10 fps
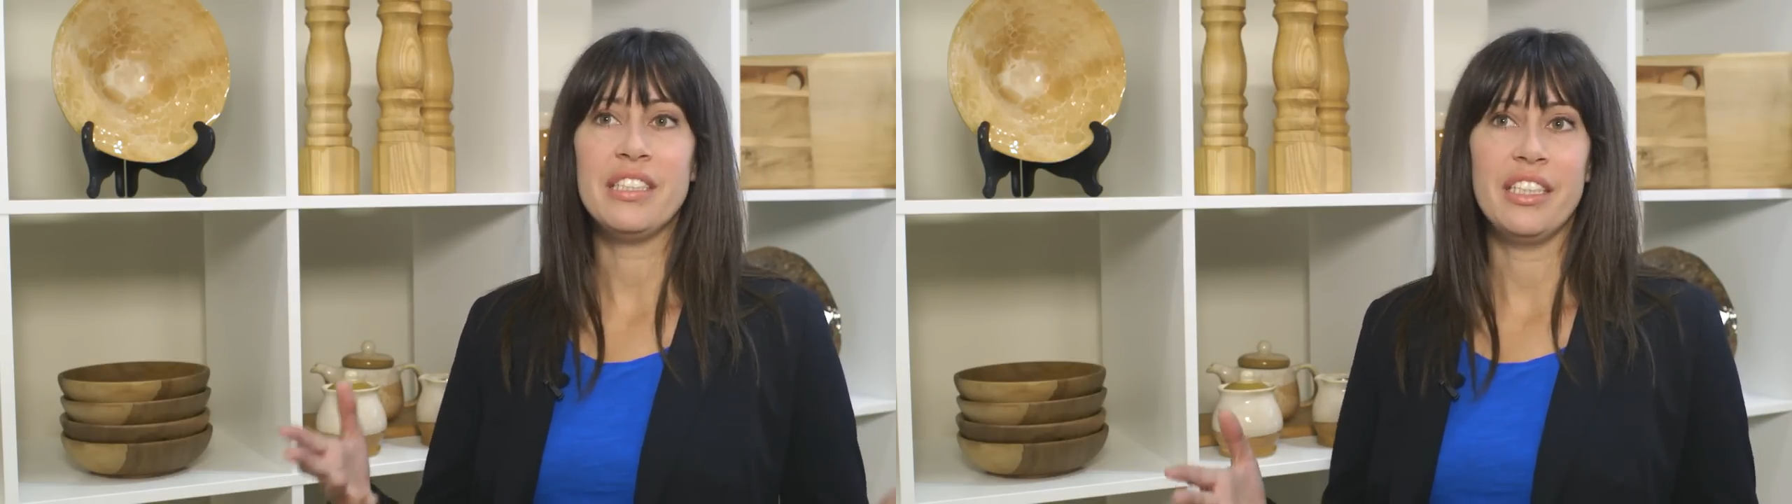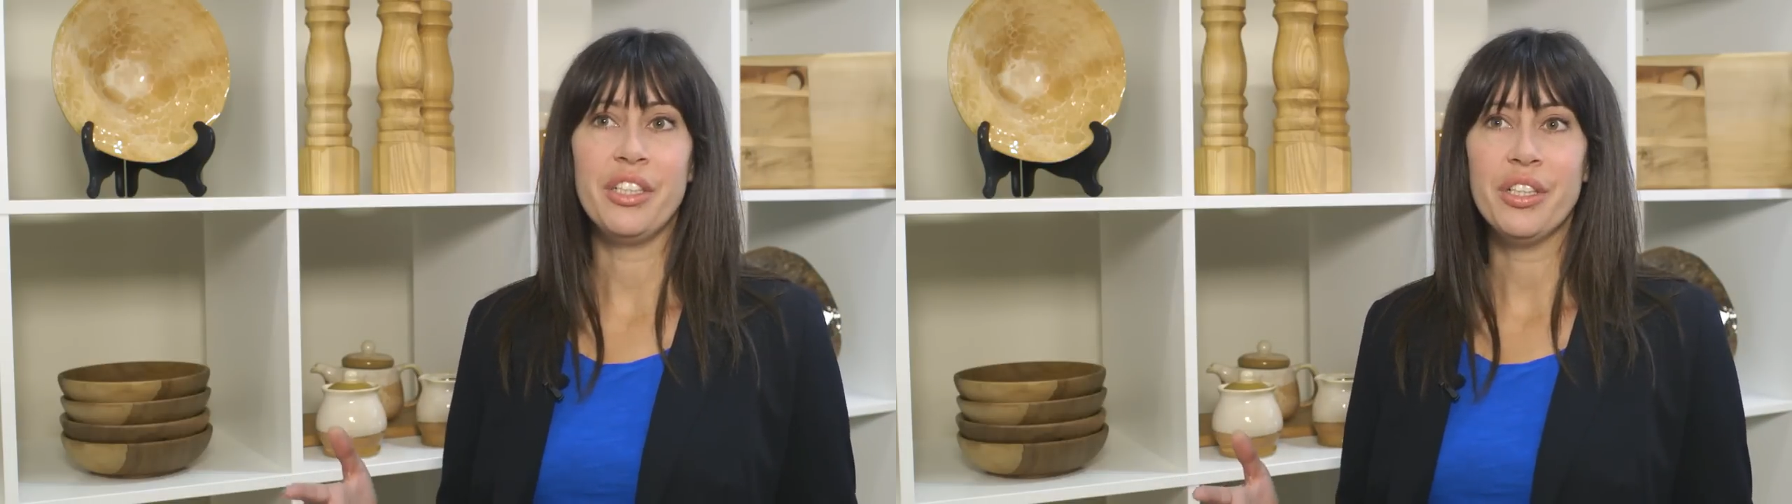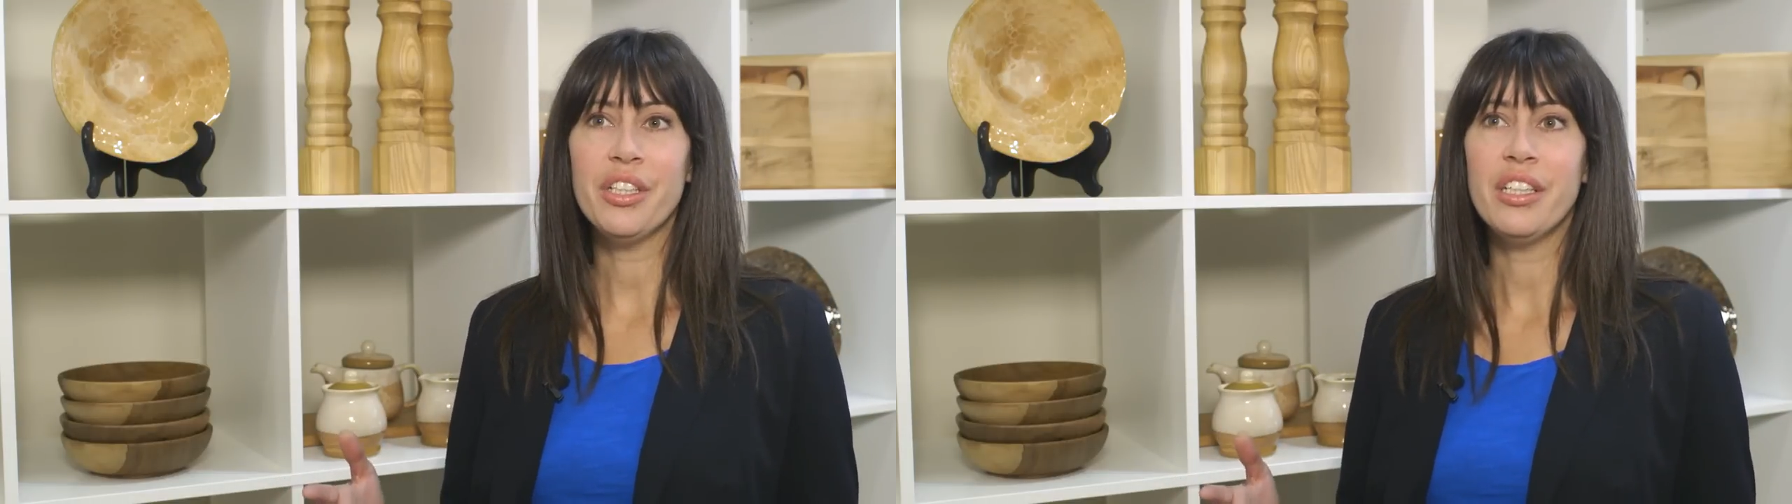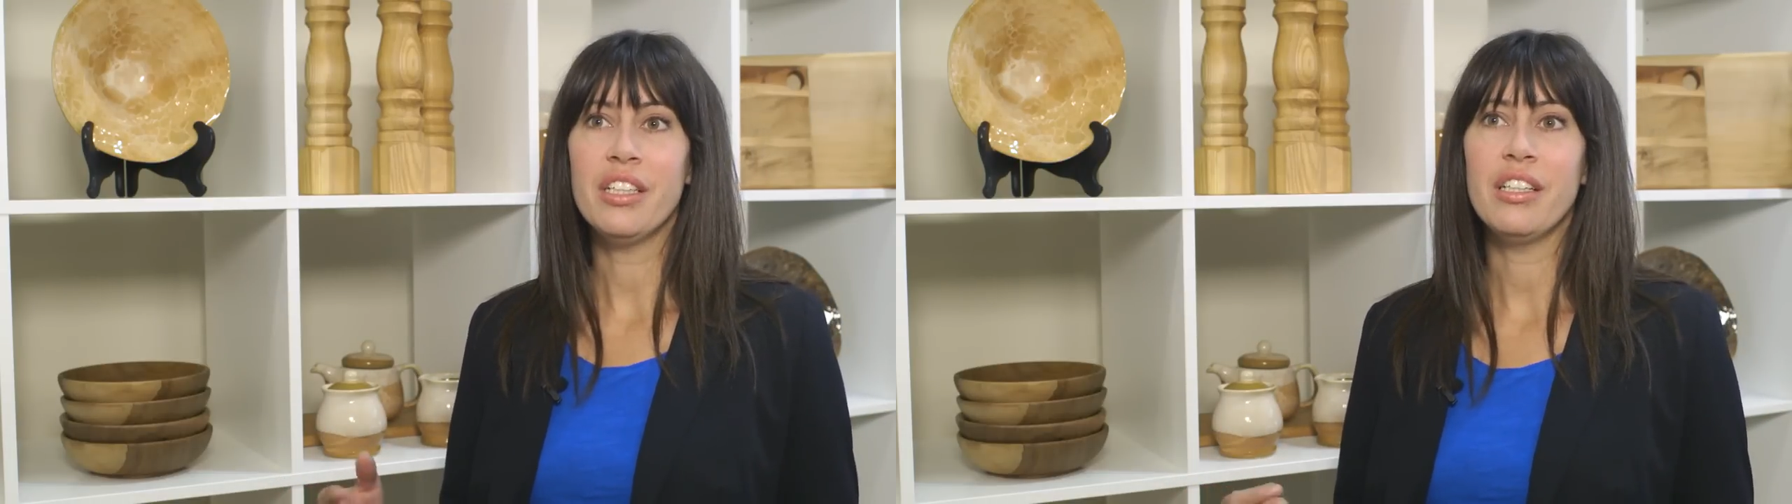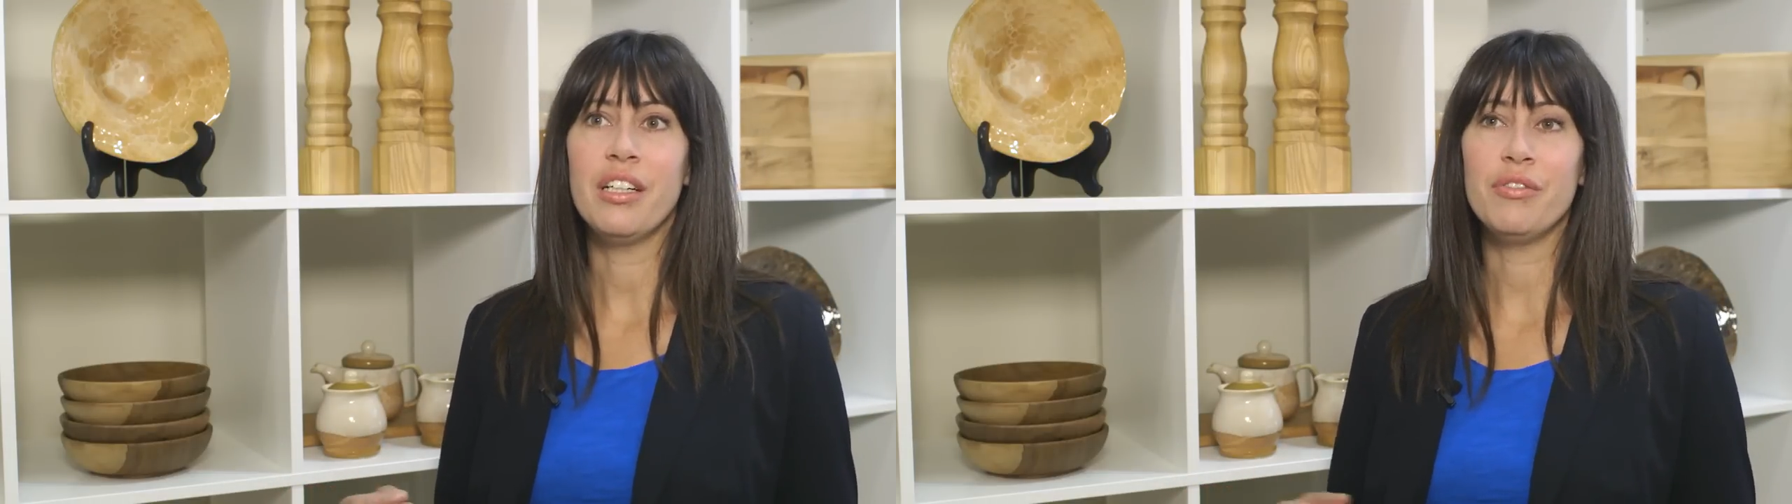here
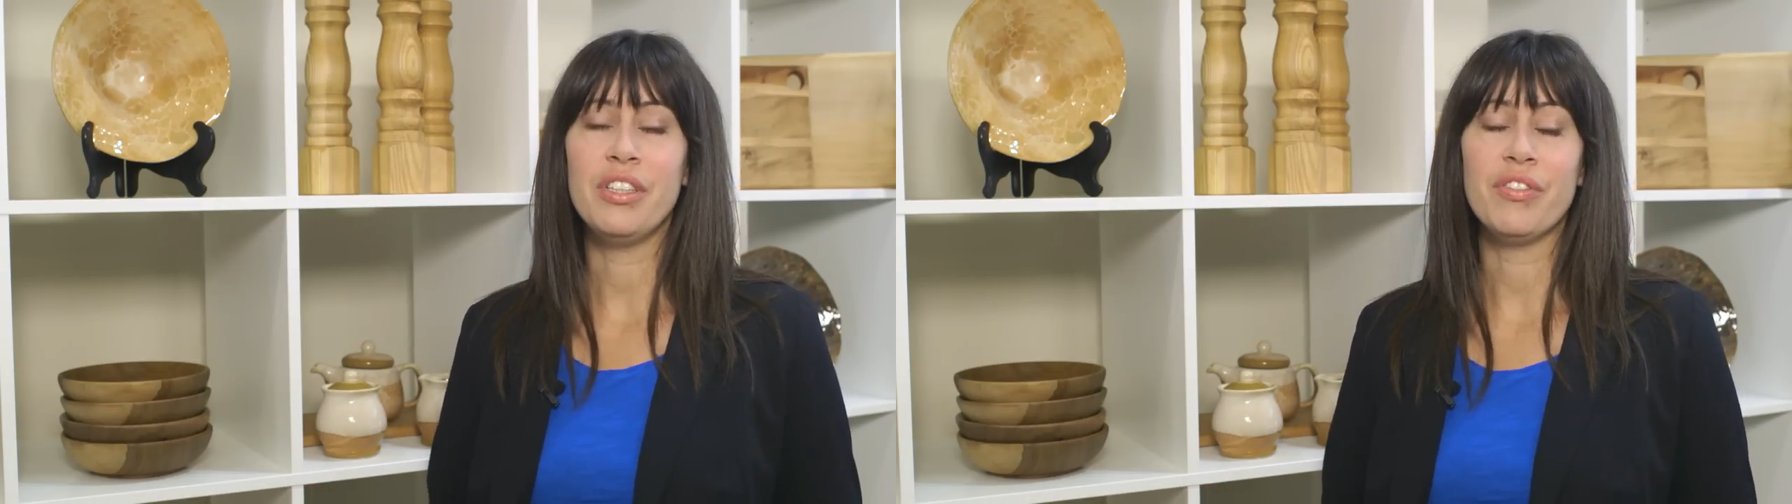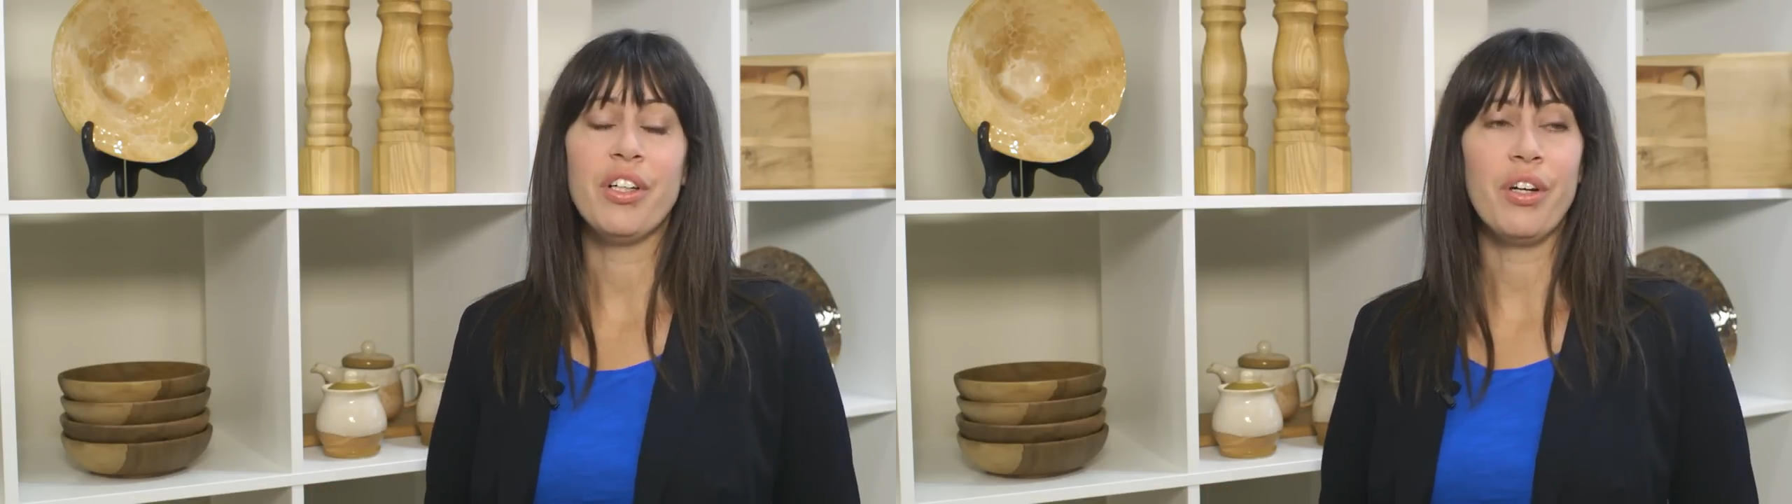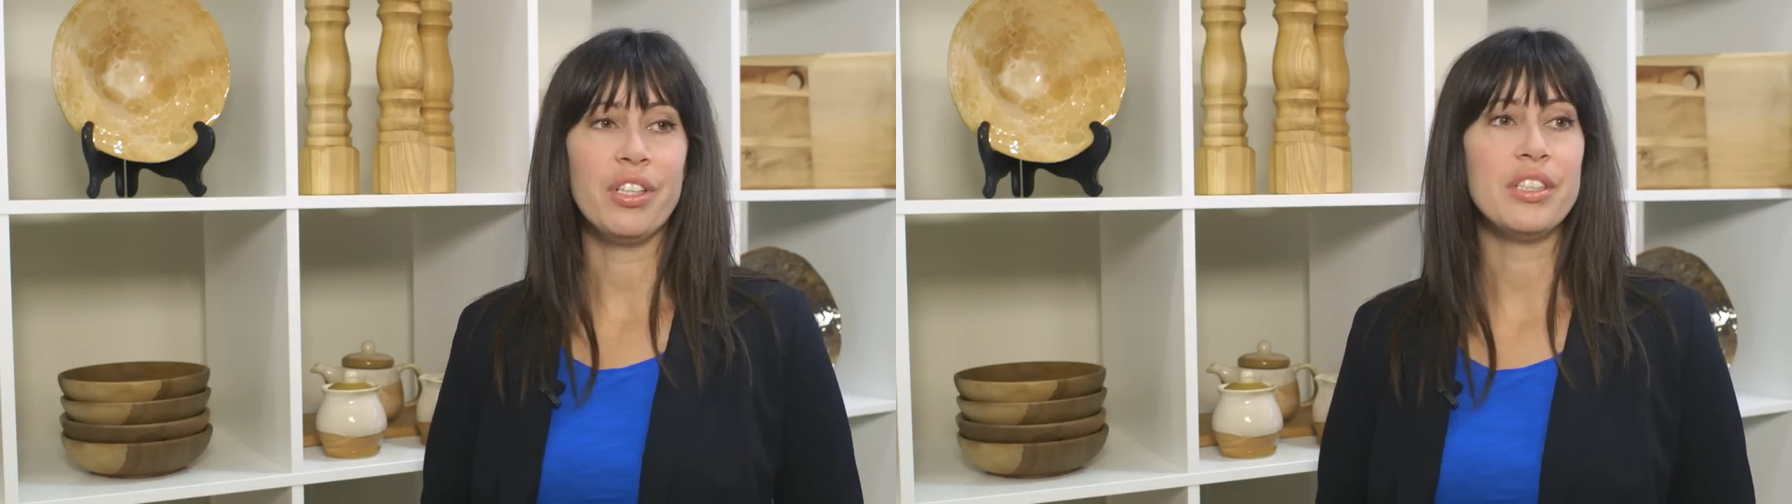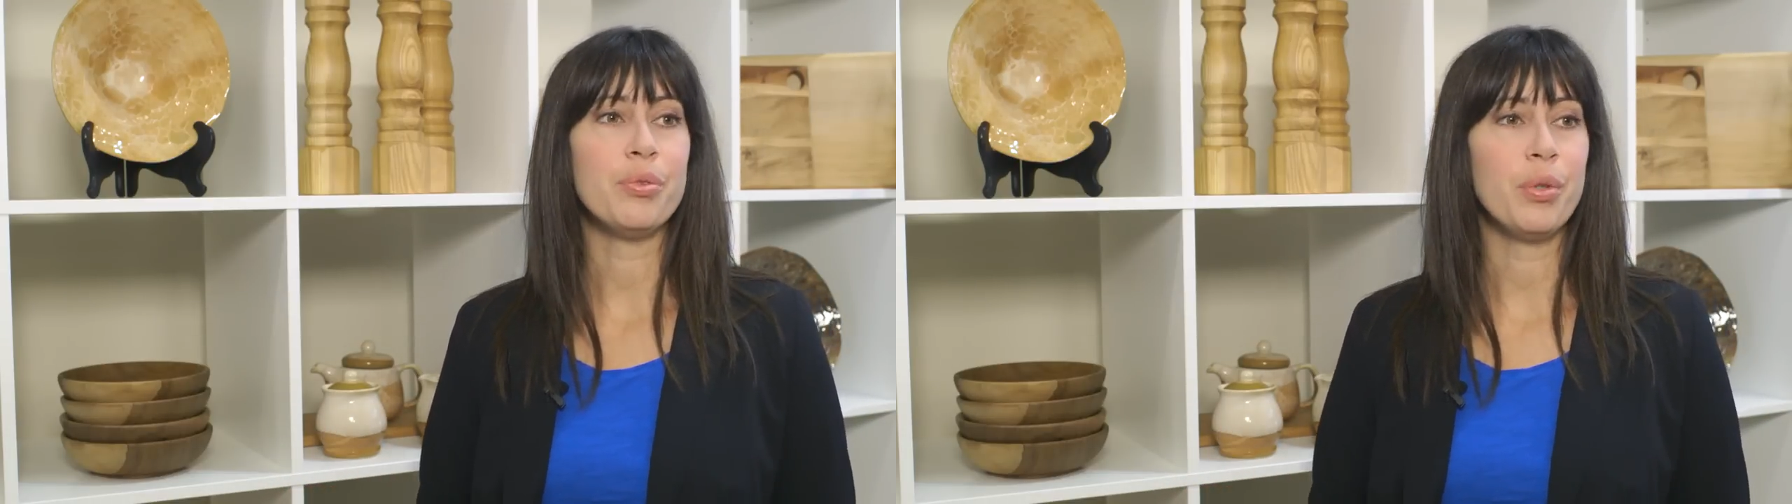of different artists'